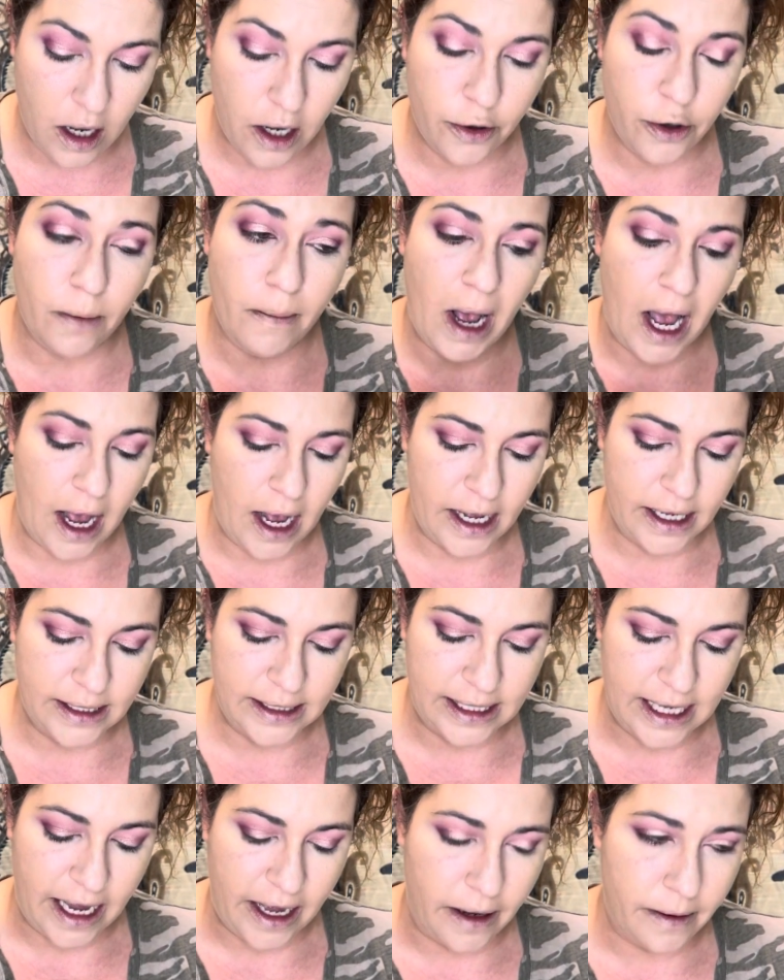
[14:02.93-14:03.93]
under my eyes
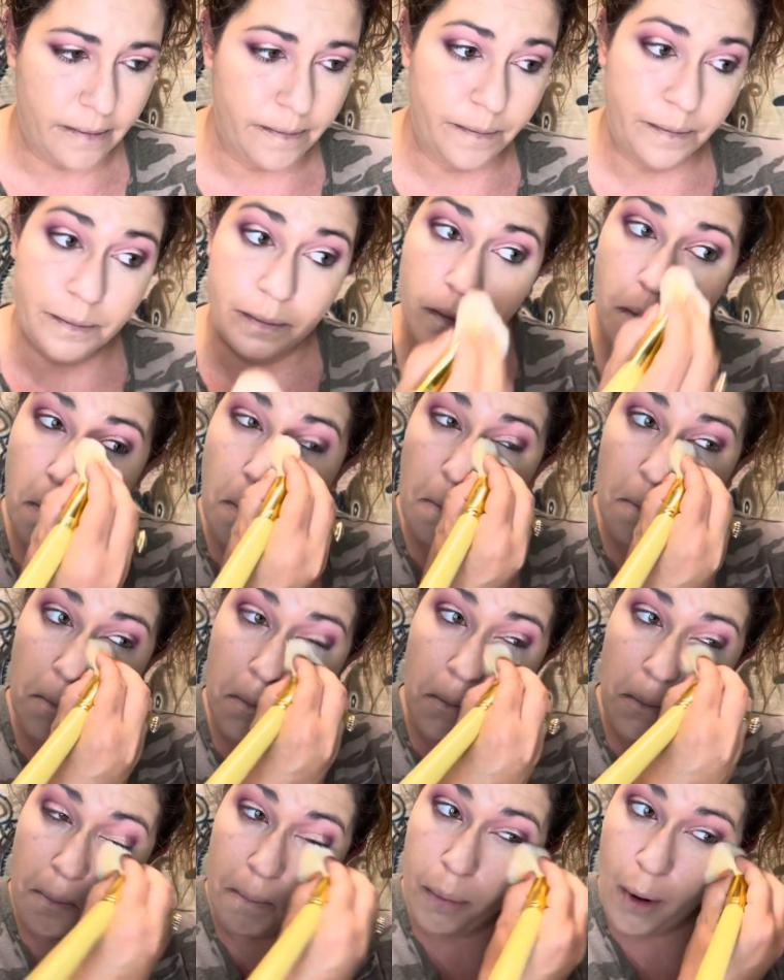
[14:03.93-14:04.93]
that
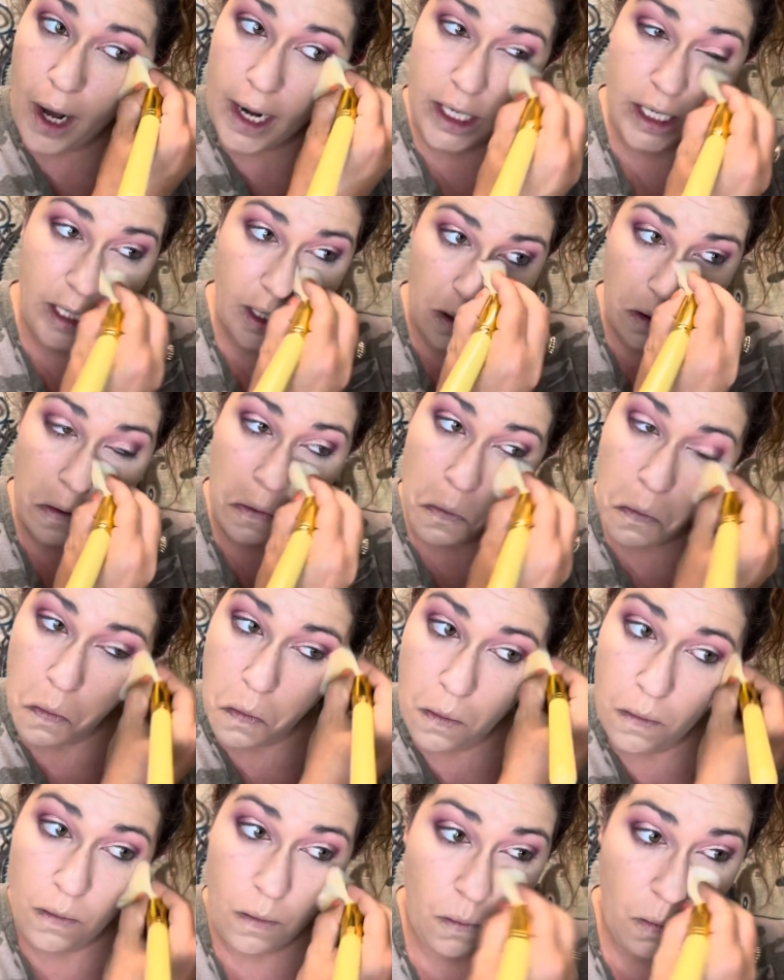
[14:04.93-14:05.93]
brightening
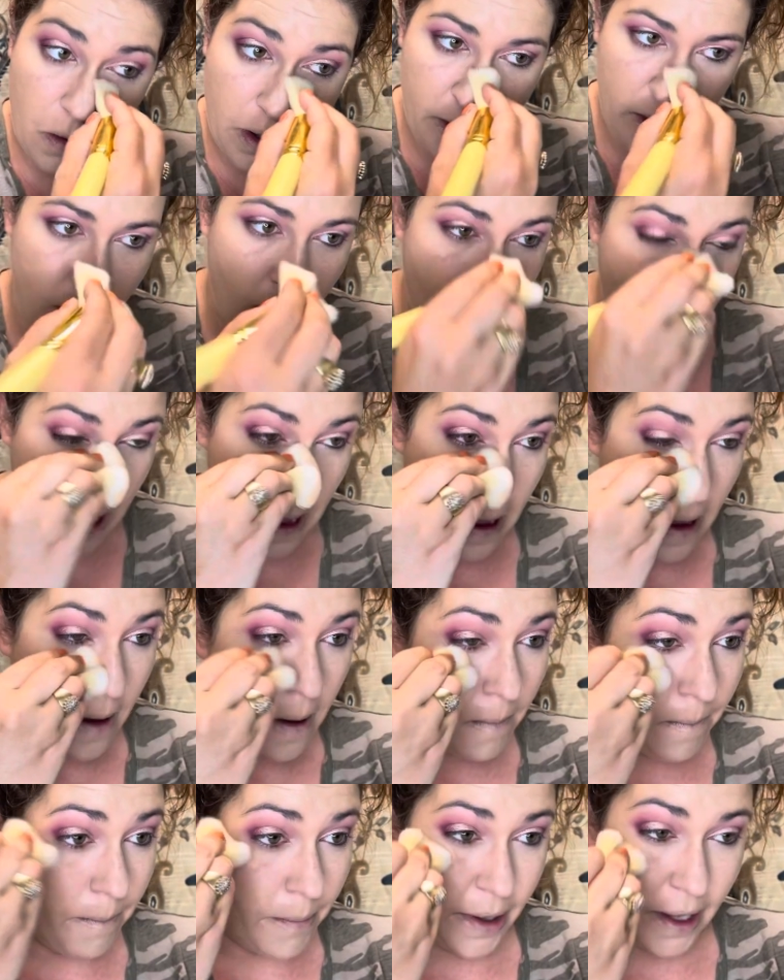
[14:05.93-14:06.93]
one.
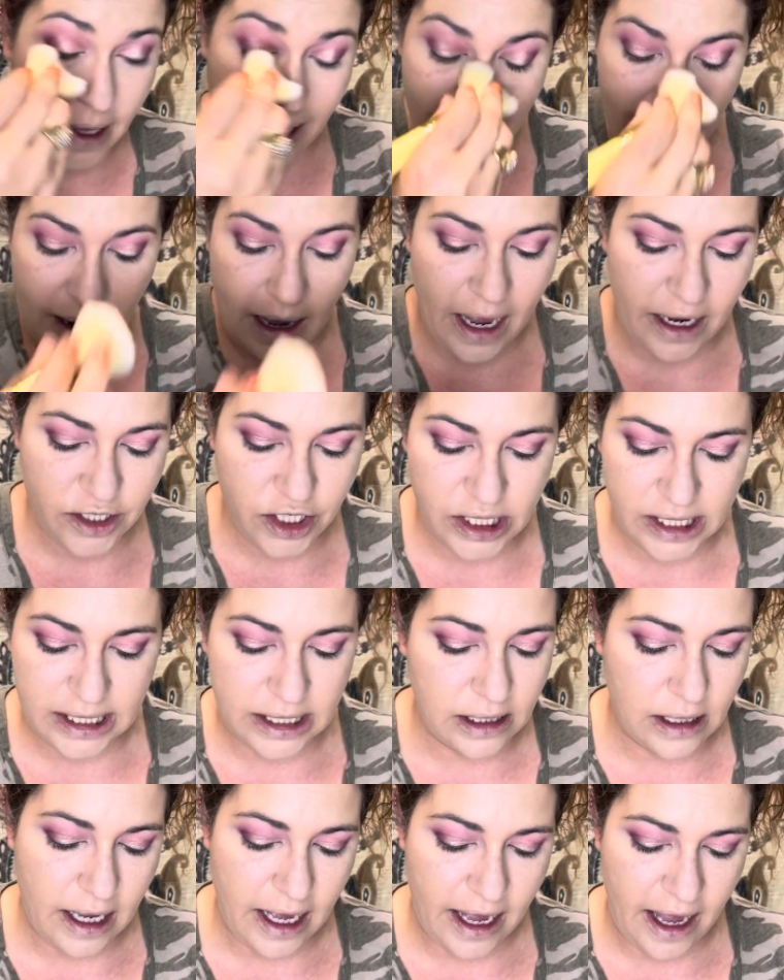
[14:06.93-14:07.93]
But I
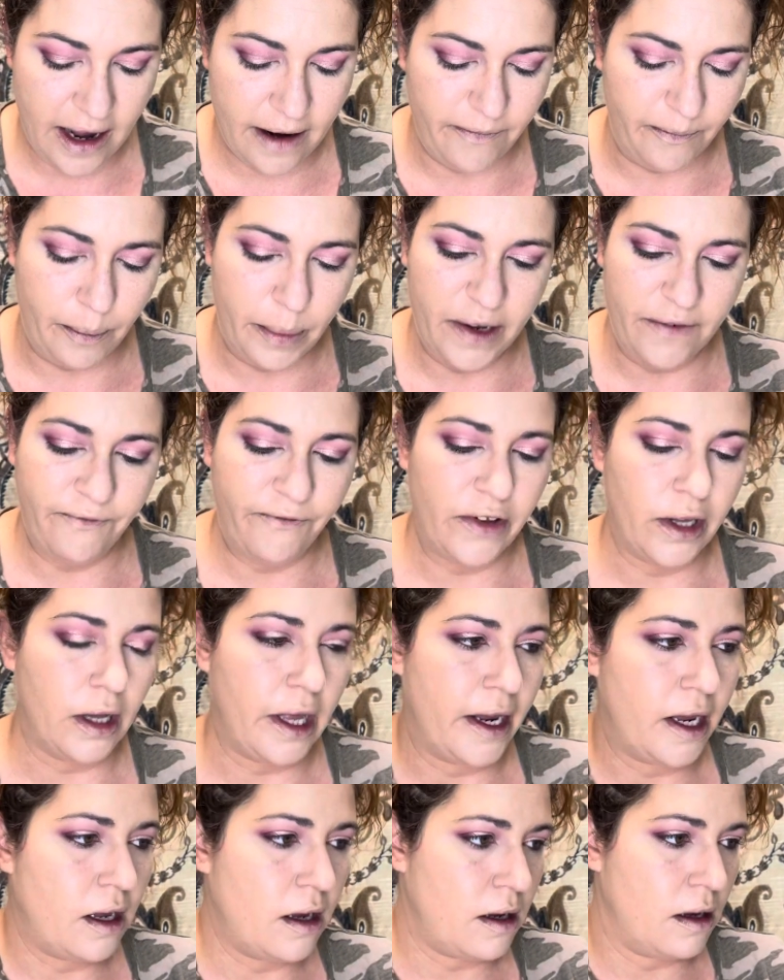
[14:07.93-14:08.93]
just, I hadn't been feel
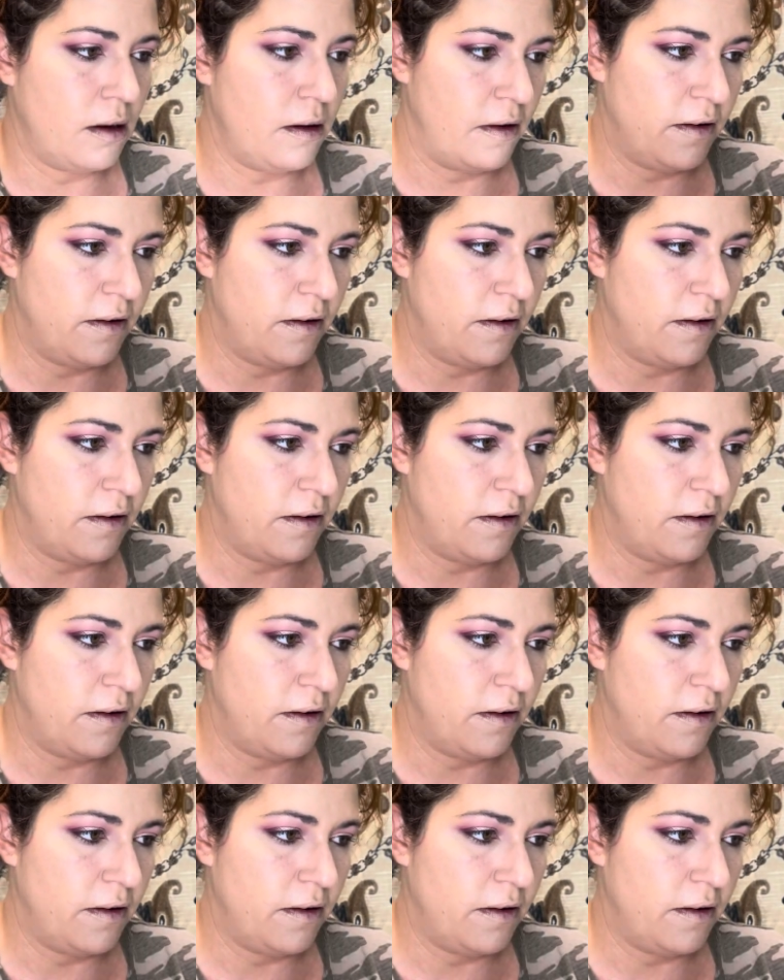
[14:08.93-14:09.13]
like,